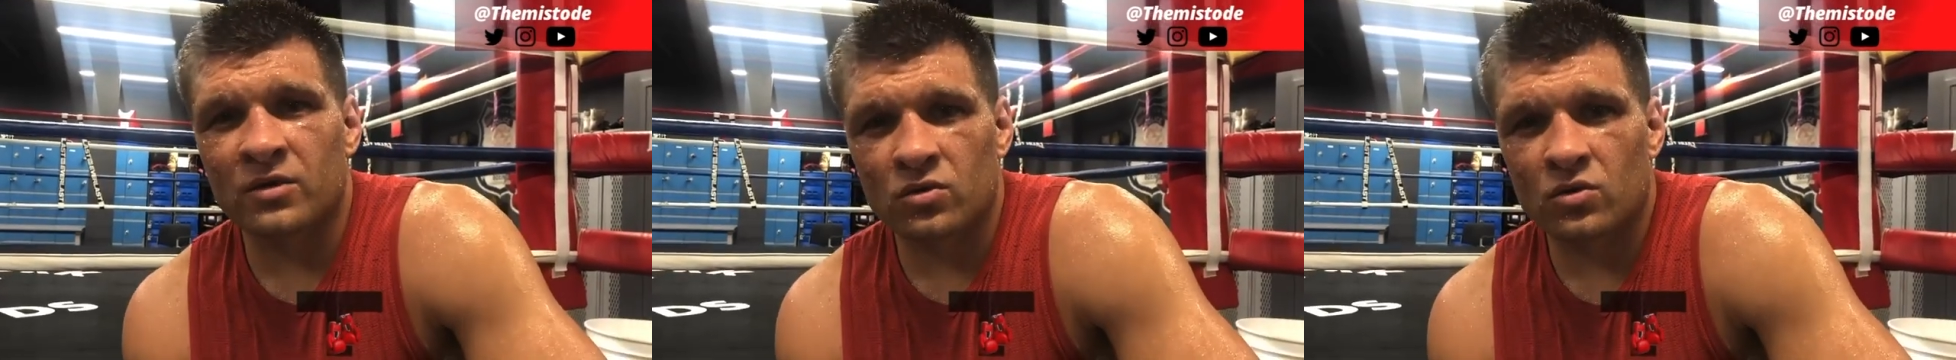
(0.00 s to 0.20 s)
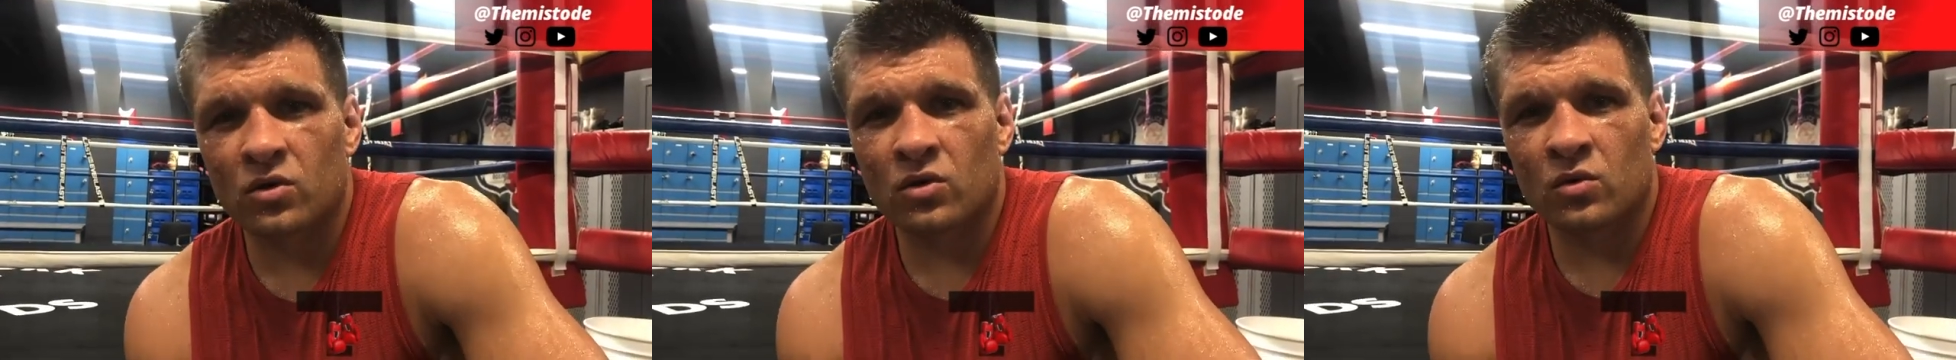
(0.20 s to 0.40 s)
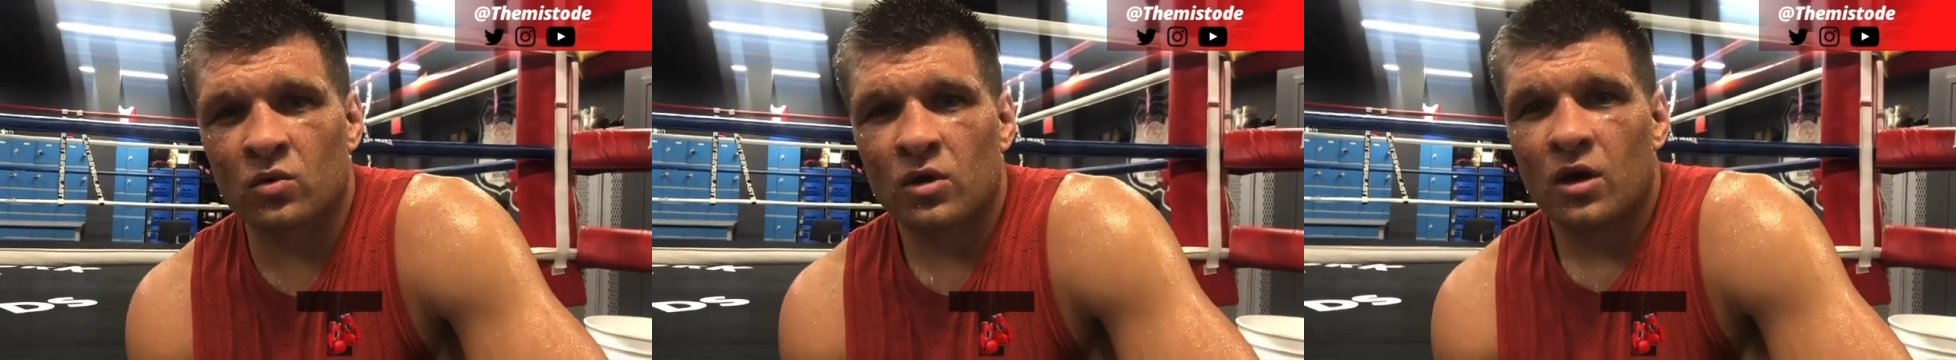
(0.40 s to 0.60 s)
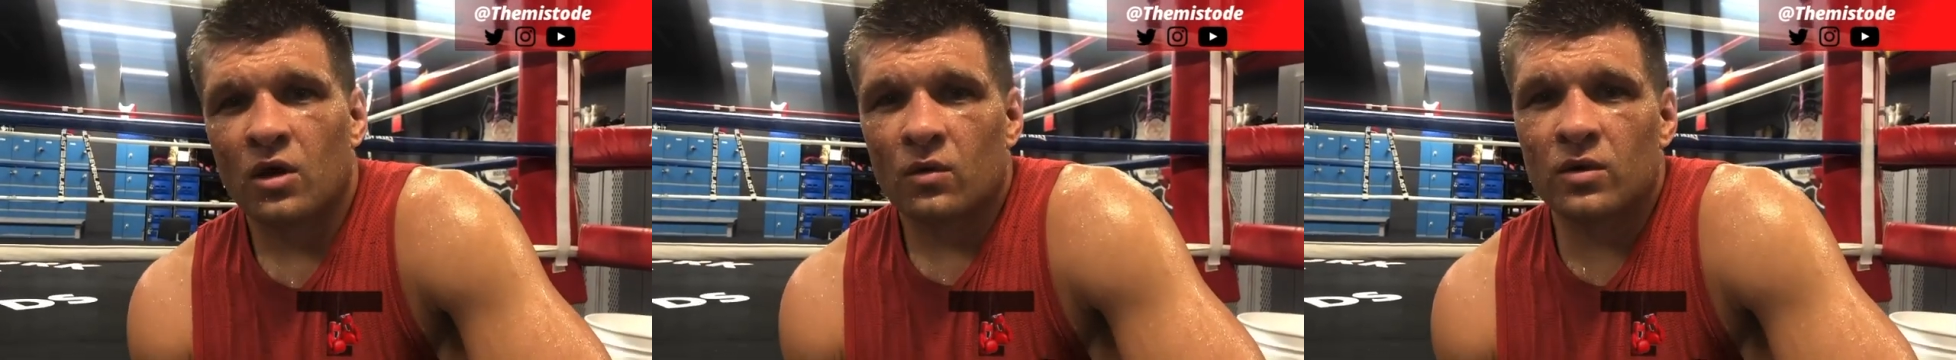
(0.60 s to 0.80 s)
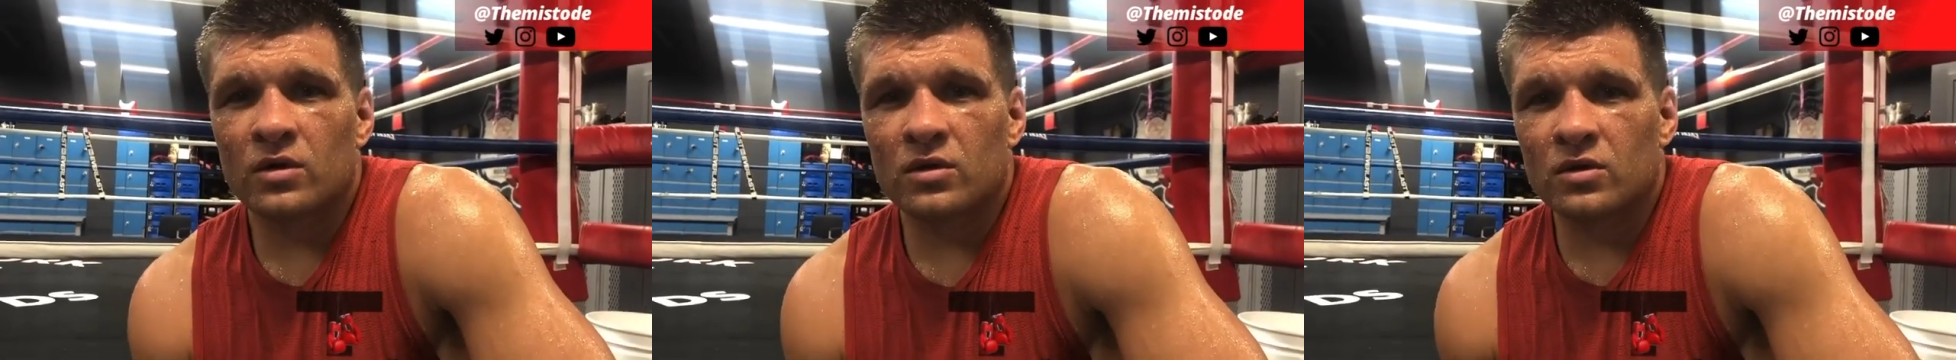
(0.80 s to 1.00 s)
You know,
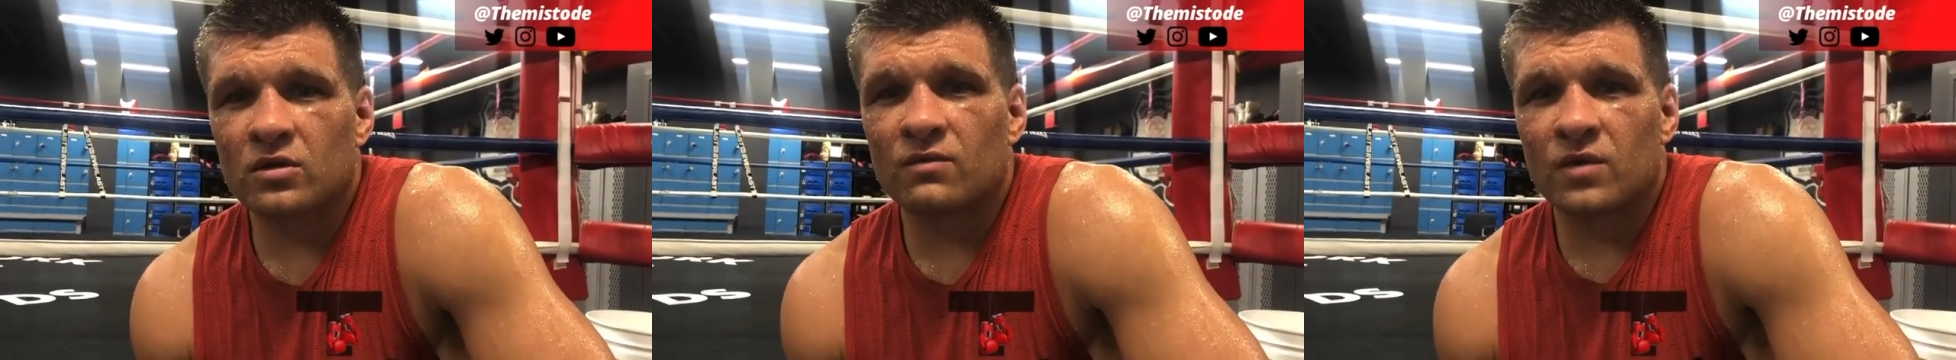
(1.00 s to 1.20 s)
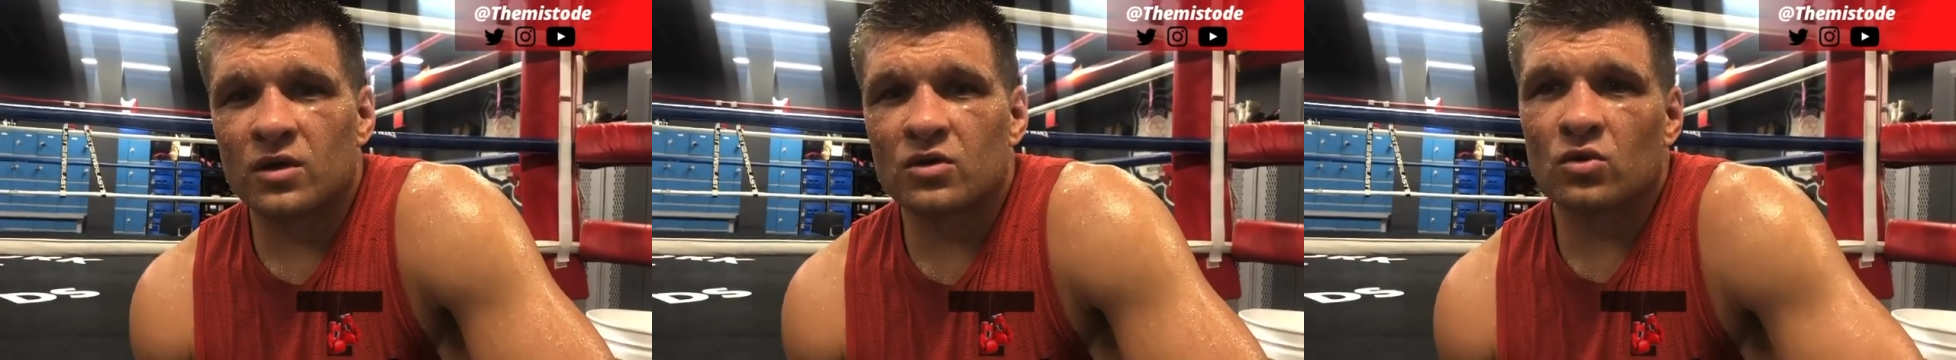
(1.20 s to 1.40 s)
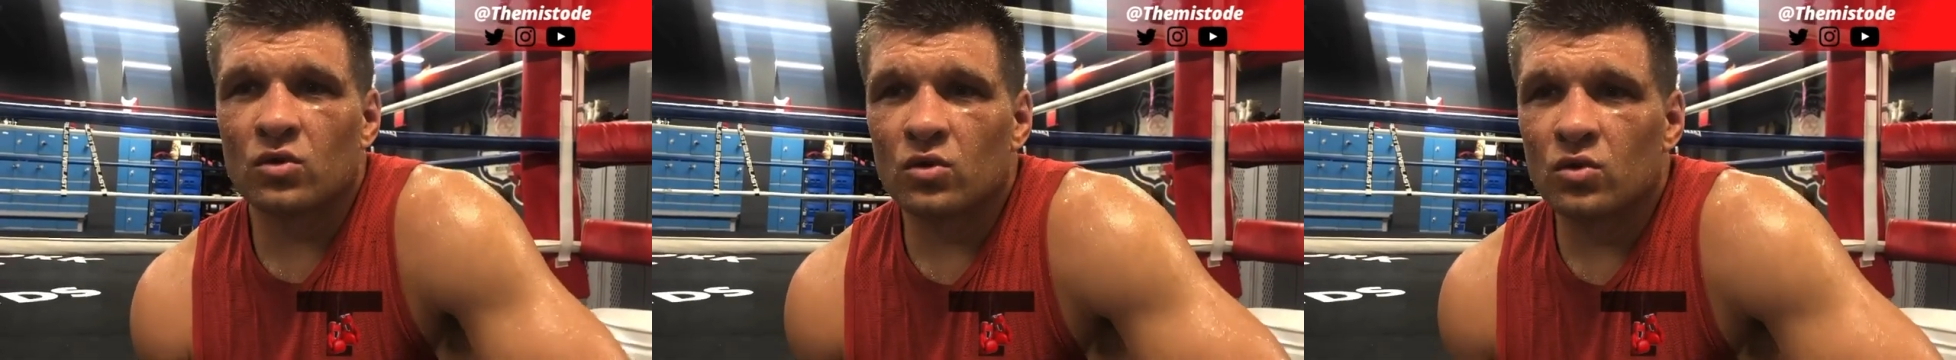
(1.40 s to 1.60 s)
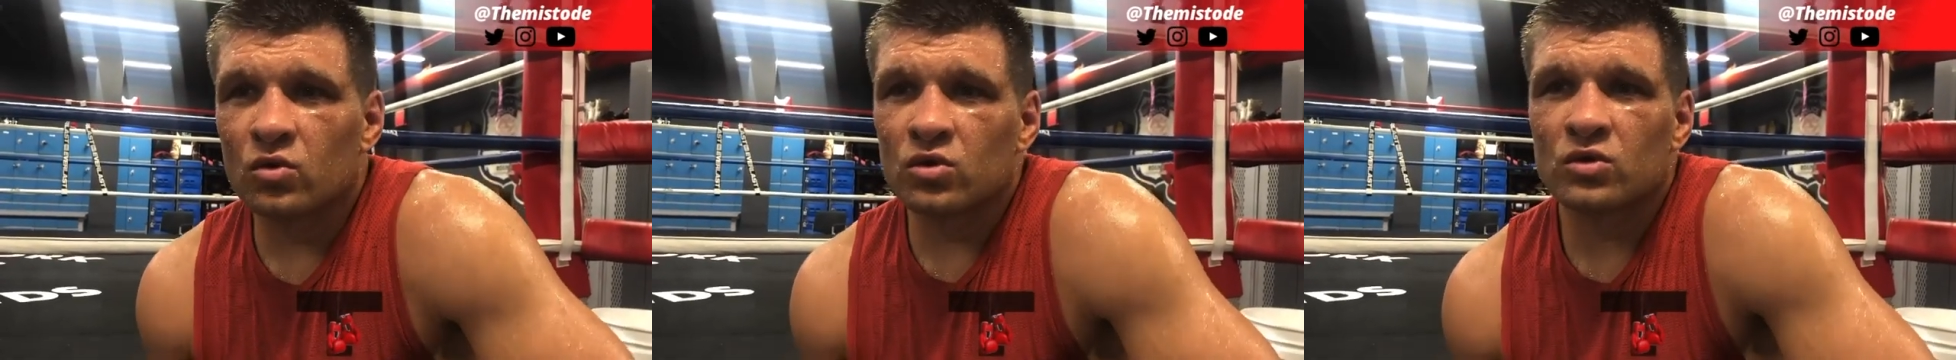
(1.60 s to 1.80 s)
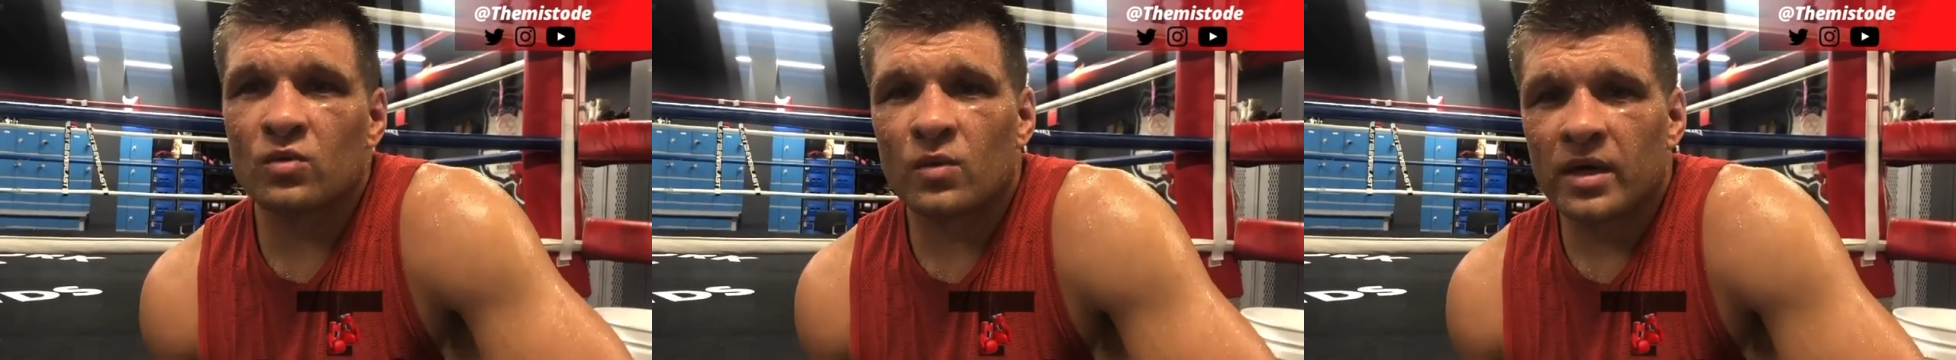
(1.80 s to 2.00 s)
when when you
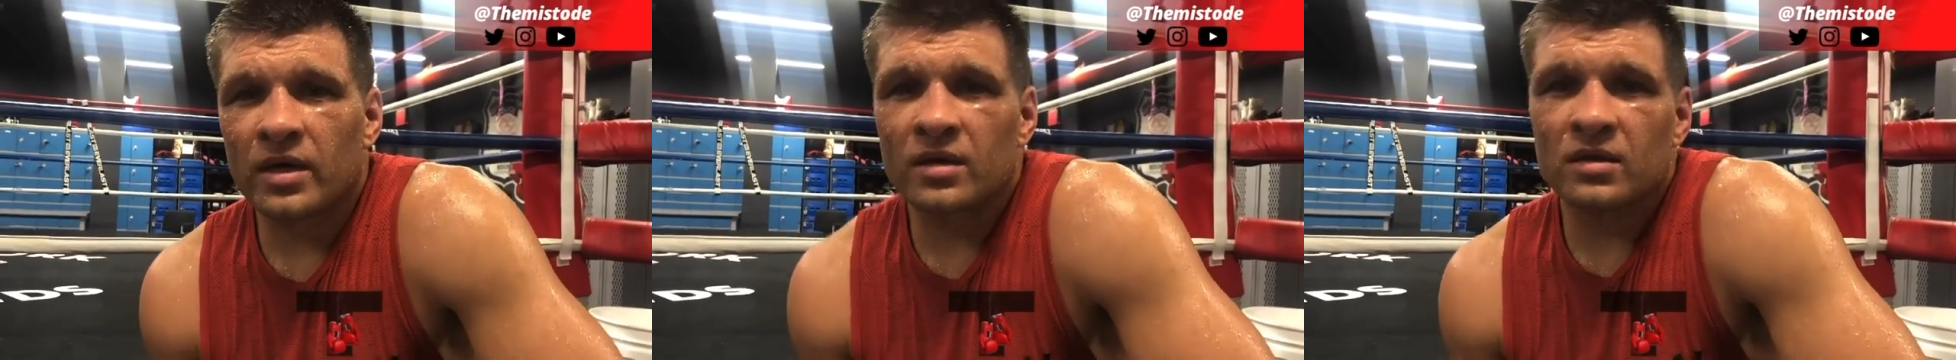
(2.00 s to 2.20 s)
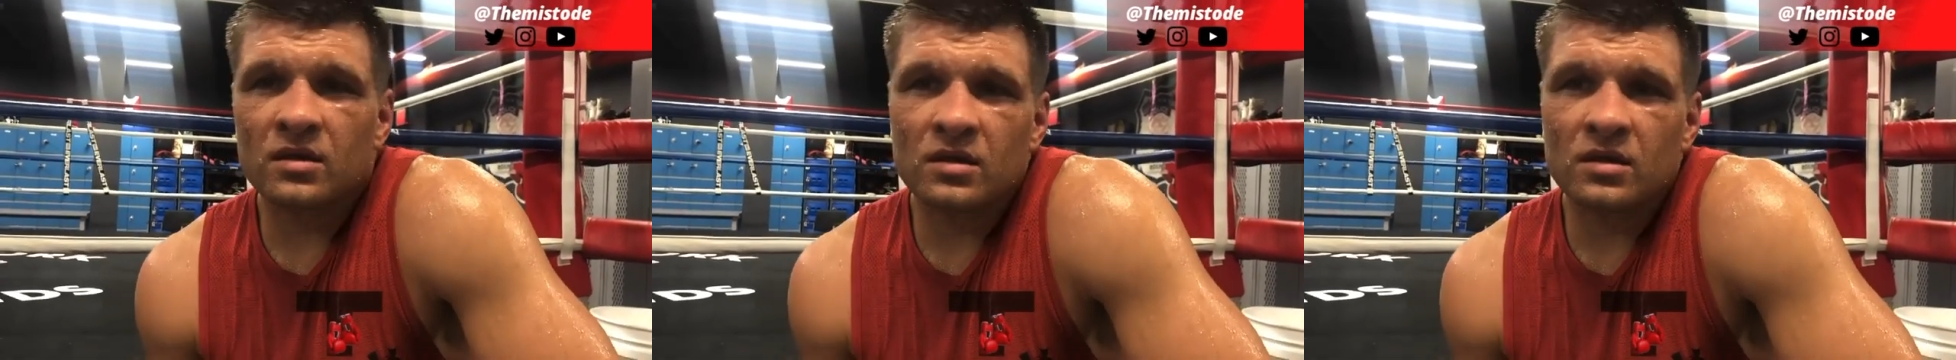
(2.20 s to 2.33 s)
lose weight,